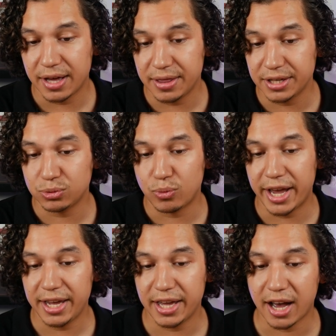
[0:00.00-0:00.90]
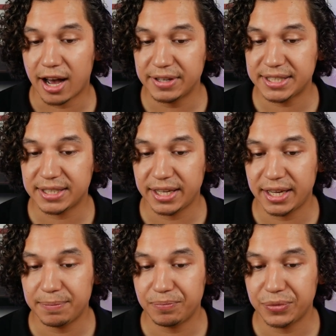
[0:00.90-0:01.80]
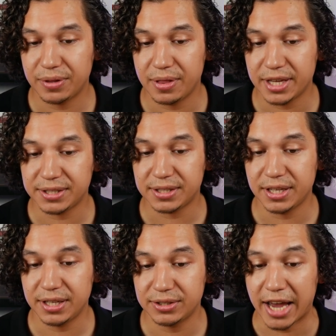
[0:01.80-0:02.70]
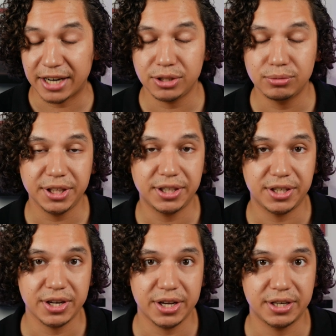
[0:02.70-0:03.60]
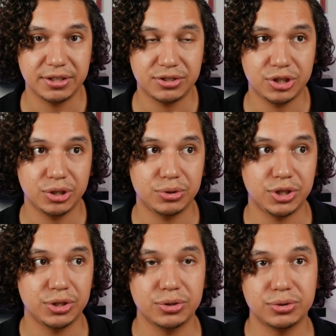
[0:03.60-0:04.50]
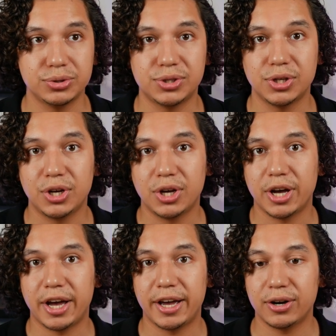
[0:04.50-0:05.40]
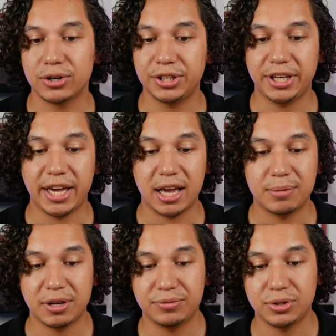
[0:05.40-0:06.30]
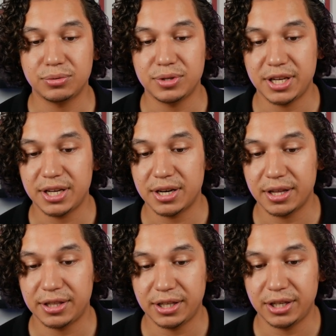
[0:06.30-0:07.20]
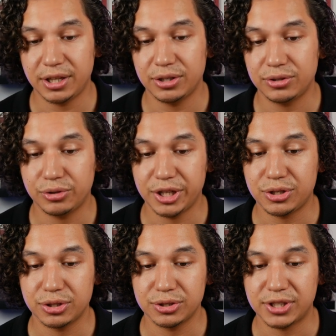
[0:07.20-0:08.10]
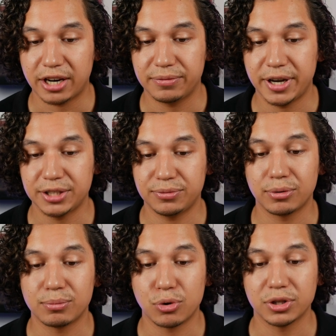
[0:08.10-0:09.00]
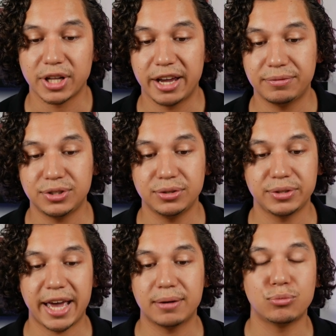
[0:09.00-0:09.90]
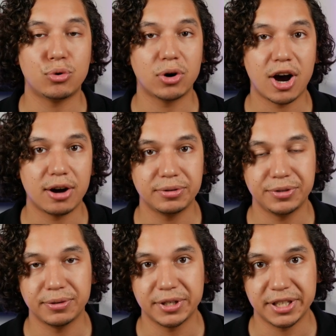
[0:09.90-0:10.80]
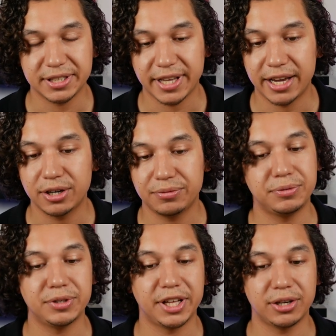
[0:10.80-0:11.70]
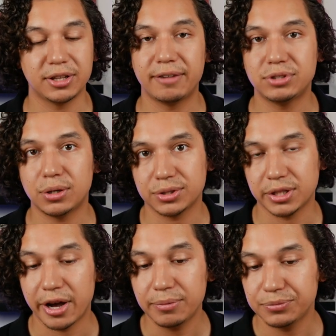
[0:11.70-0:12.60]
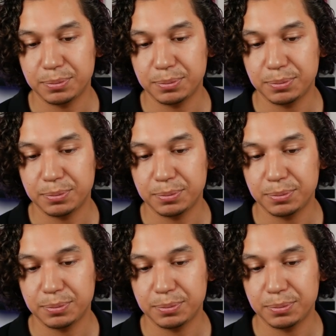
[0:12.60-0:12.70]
this way. Obviously, this is actually really good to use early game if you need the creature sacrificed for more life to get more off of your Vilis later. If you feel like your life total's low,